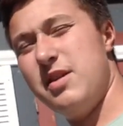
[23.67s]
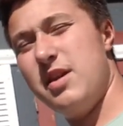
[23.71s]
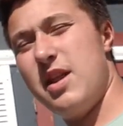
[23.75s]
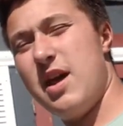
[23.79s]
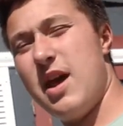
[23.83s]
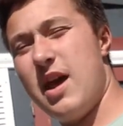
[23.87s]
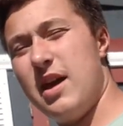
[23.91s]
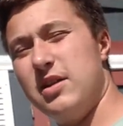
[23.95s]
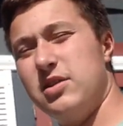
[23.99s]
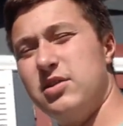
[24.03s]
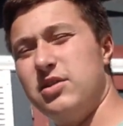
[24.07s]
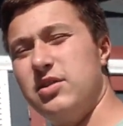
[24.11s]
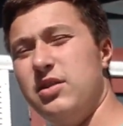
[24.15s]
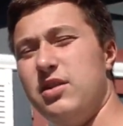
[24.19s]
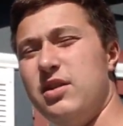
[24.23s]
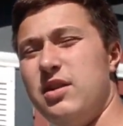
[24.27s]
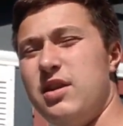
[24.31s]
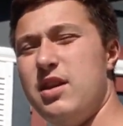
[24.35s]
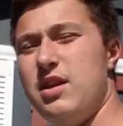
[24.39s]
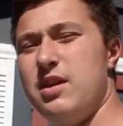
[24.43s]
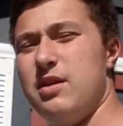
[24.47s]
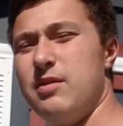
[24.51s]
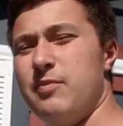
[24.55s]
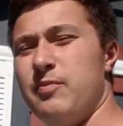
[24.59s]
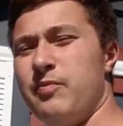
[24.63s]
it
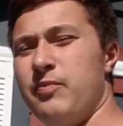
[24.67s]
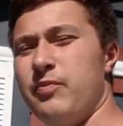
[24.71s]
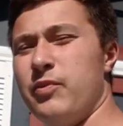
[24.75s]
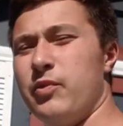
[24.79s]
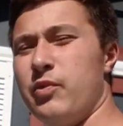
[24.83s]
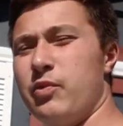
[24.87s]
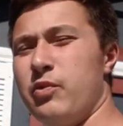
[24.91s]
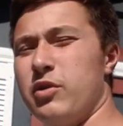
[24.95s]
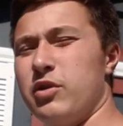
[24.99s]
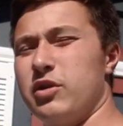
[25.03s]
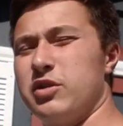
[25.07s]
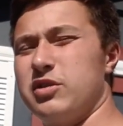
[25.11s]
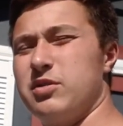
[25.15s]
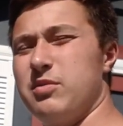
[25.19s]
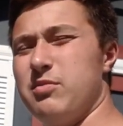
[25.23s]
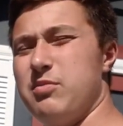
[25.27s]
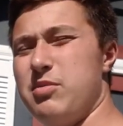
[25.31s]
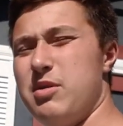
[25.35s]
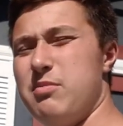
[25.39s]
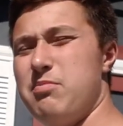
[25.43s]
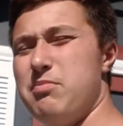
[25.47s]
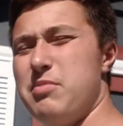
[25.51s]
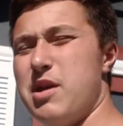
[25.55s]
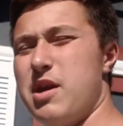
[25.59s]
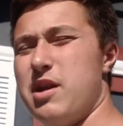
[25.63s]
actually works a
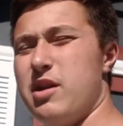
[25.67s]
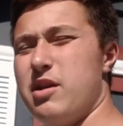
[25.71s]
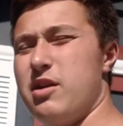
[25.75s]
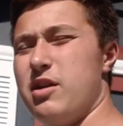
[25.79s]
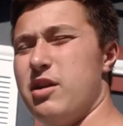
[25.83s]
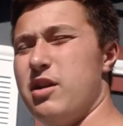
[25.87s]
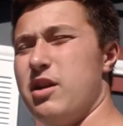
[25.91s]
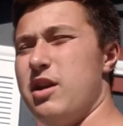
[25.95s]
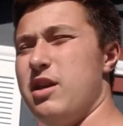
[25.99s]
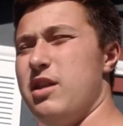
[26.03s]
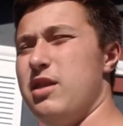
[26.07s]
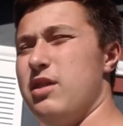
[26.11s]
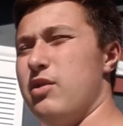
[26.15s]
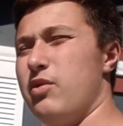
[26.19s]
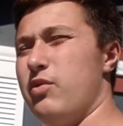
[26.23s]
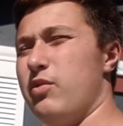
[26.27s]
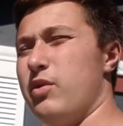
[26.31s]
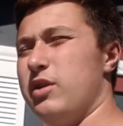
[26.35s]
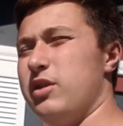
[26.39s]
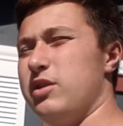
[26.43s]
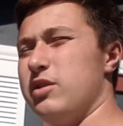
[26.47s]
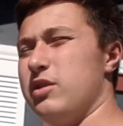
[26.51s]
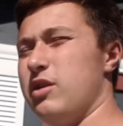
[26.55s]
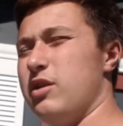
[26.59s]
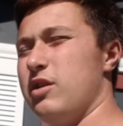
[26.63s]
bit better in the
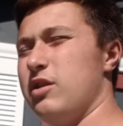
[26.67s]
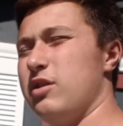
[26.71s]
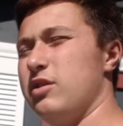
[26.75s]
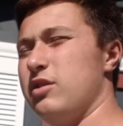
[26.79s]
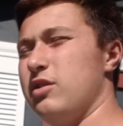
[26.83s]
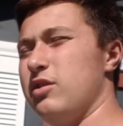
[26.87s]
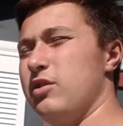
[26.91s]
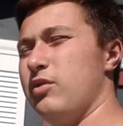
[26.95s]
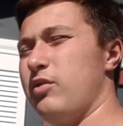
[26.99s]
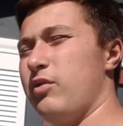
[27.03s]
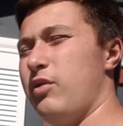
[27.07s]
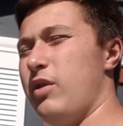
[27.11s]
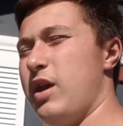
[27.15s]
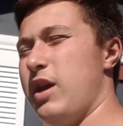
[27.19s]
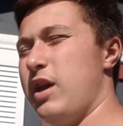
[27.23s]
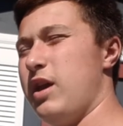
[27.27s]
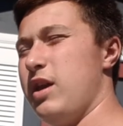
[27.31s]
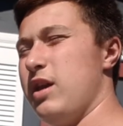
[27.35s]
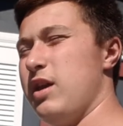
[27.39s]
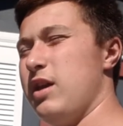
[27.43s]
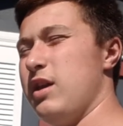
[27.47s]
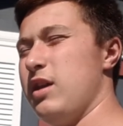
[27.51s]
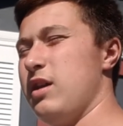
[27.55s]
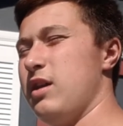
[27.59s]
winter. Like,